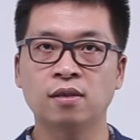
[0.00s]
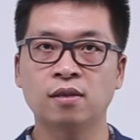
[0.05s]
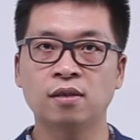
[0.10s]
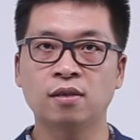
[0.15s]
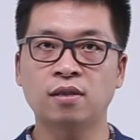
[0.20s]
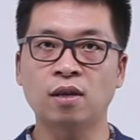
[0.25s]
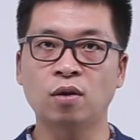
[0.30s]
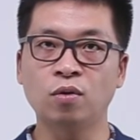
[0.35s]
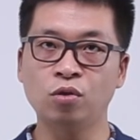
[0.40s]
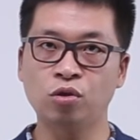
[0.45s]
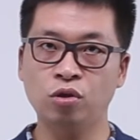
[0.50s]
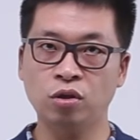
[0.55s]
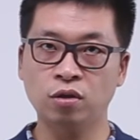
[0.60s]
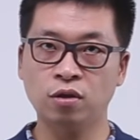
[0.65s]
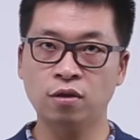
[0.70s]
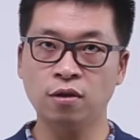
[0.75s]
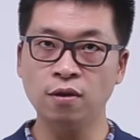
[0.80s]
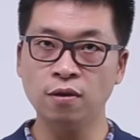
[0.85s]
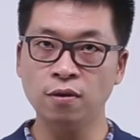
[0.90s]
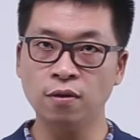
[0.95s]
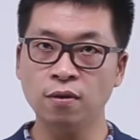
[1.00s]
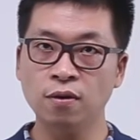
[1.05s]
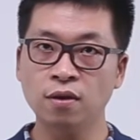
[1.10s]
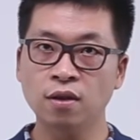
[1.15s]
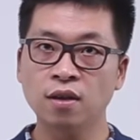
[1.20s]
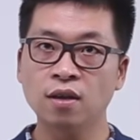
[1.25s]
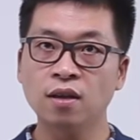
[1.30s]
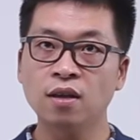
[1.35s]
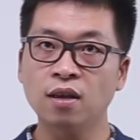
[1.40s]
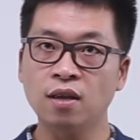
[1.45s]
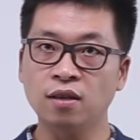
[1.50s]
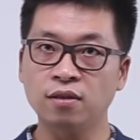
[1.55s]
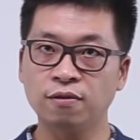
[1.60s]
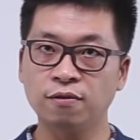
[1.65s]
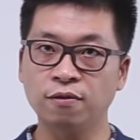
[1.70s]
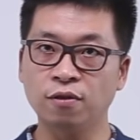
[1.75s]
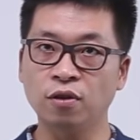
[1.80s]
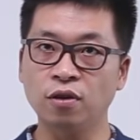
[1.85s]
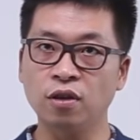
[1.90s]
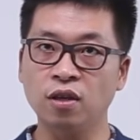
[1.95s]
Solution 2 is
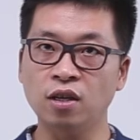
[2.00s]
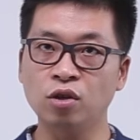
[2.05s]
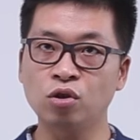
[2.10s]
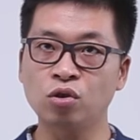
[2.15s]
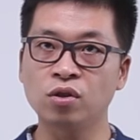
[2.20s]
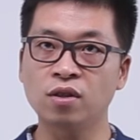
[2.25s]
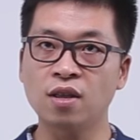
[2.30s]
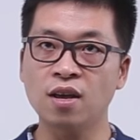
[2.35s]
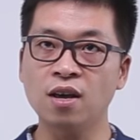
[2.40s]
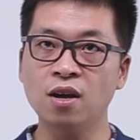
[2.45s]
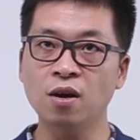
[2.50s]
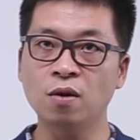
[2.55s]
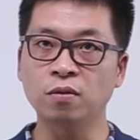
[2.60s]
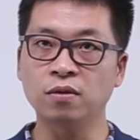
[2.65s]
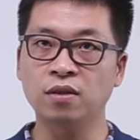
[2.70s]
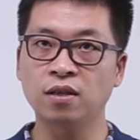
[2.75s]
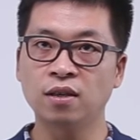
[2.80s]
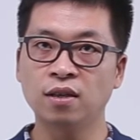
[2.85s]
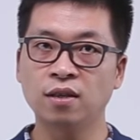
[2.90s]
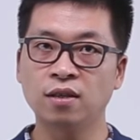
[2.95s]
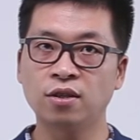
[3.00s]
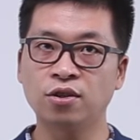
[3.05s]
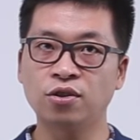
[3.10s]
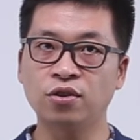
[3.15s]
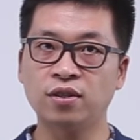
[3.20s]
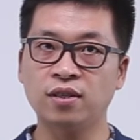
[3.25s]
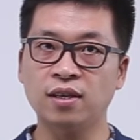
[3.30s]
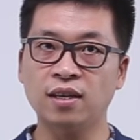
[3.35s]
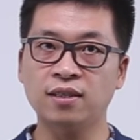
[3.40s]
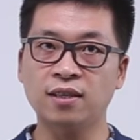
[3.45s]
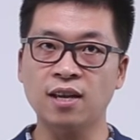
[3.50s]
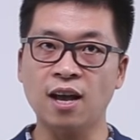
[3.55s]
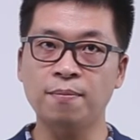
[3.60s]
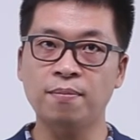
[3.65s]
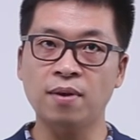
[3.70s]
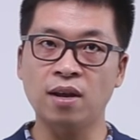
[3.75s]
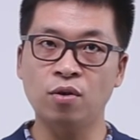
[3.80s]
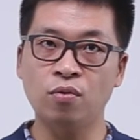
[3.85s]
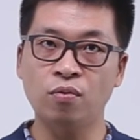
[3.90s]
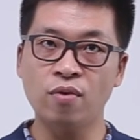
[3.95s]
for each node to set
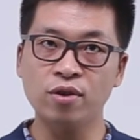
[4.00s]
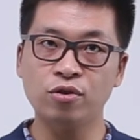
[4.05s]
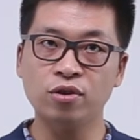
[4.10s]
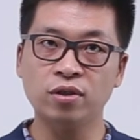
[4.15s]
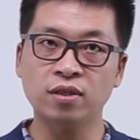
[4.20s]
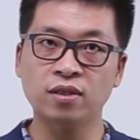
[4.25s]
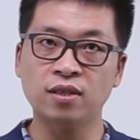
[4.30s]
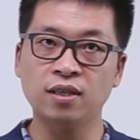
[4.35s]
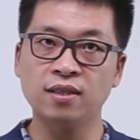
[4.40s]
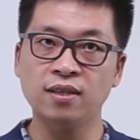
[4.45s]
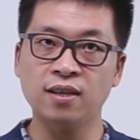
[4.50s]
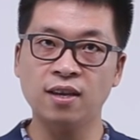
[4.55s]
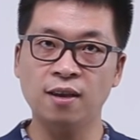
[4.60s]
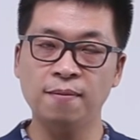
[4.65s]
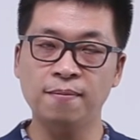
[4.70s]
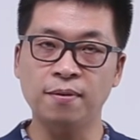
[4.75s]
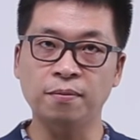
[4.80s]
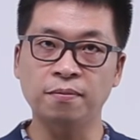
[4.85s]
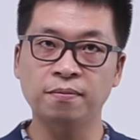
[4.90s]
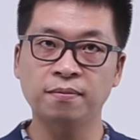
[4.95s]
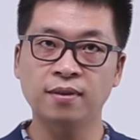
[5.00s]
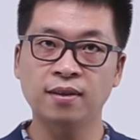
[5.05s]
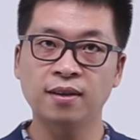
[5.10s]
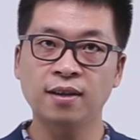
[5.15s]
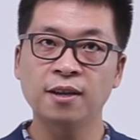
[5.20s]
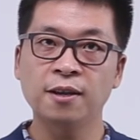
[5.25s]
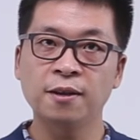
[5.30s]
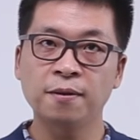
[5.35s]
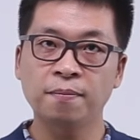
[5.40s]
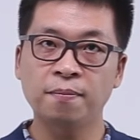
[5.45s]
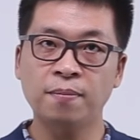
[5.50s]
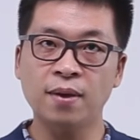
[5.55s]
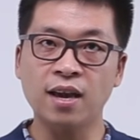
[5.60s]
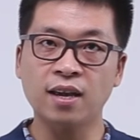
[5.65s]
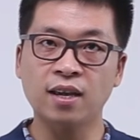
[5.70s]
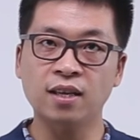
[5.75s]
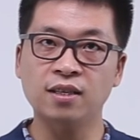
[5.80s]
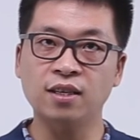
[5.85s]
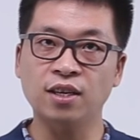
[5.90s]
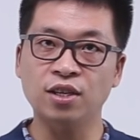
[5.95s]
up a register table.
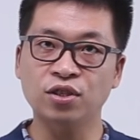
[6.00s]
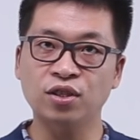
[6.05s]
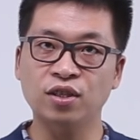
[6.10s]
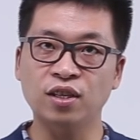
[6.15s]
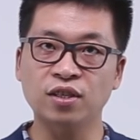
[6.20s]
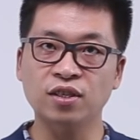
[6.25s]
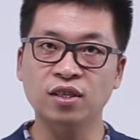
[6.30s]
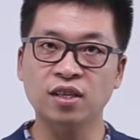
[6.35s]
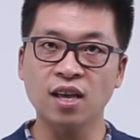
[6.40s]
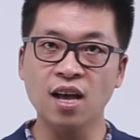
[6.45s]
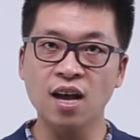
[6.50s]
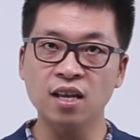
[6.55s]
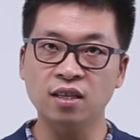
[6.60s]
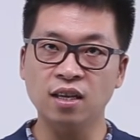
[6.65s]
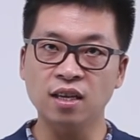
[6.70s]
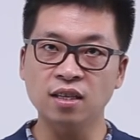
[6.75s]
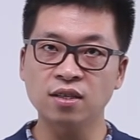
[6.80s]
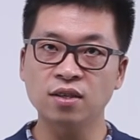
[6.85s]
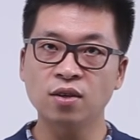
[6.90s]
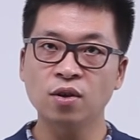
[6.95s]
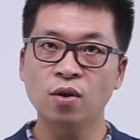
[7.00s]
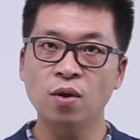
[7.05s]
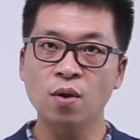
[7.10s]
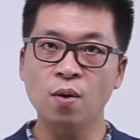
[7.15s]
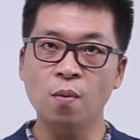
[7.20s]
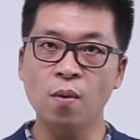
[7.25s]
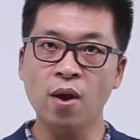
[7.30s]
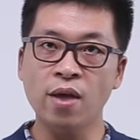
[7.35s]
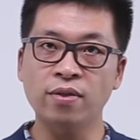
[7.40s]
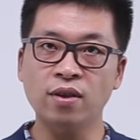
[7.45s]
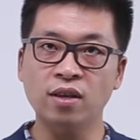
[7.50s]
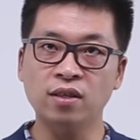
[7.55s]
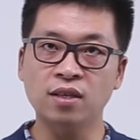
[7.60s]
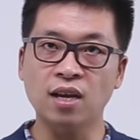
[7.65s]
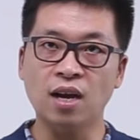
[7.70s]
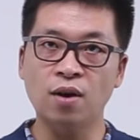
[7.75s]
Packet is discarded when it